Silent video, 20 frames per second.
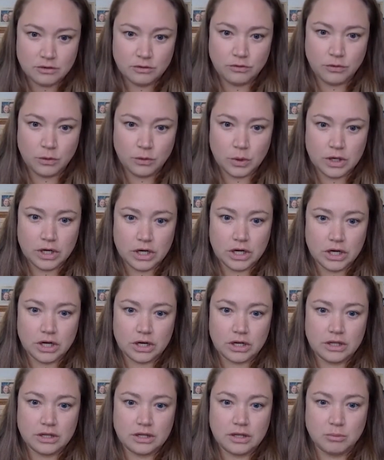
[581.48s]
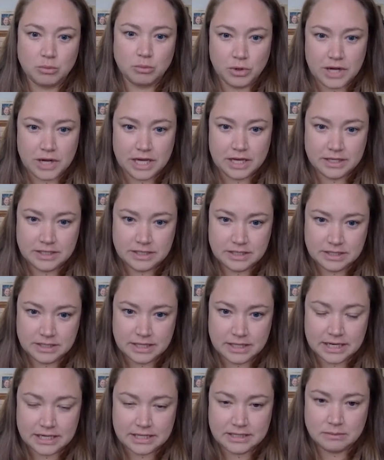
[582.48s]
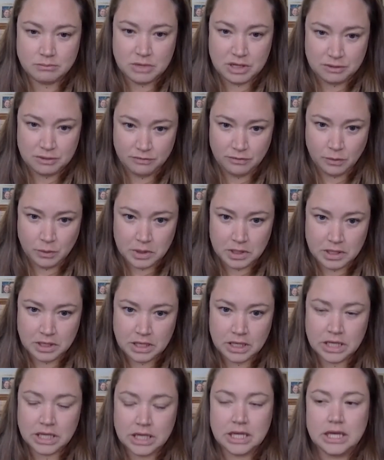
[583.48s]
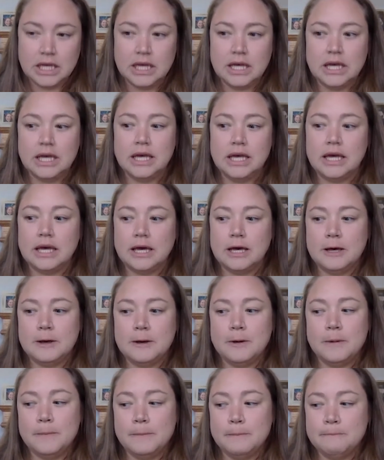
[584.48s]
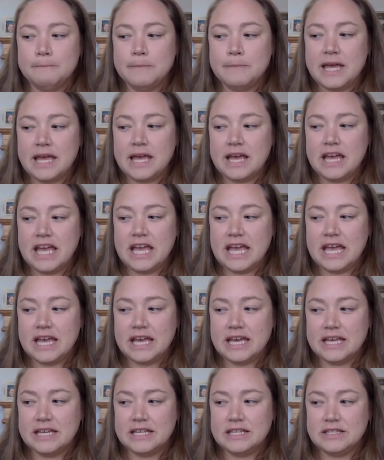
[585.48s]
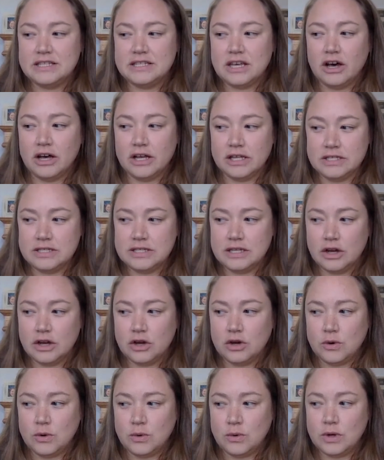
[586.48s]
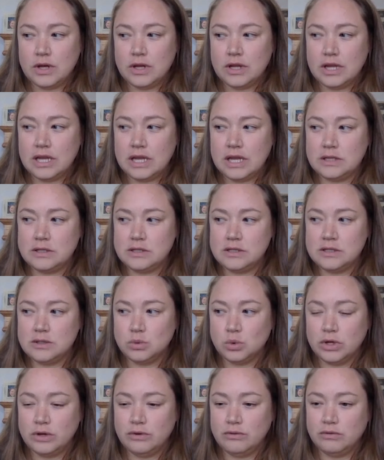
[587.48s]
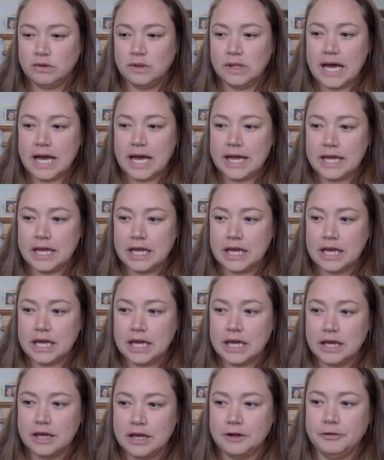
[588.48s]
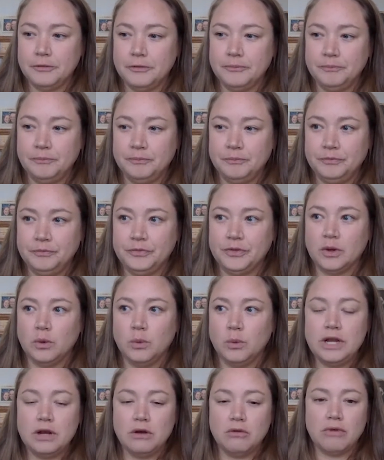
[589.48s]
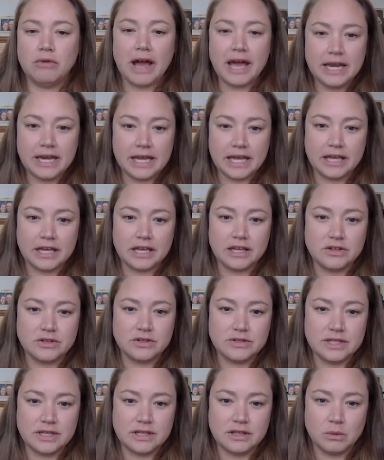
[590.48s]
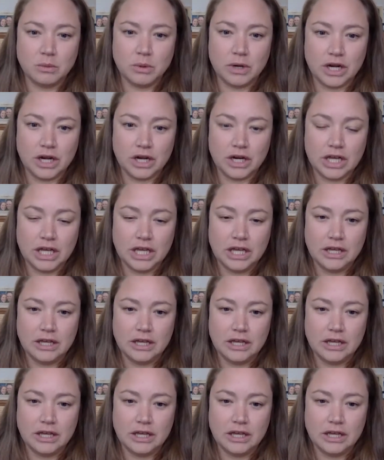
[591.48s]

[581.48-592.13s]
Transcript: for the brand that it's meant for. Um, and also it's sort of like when you're writing and you see the word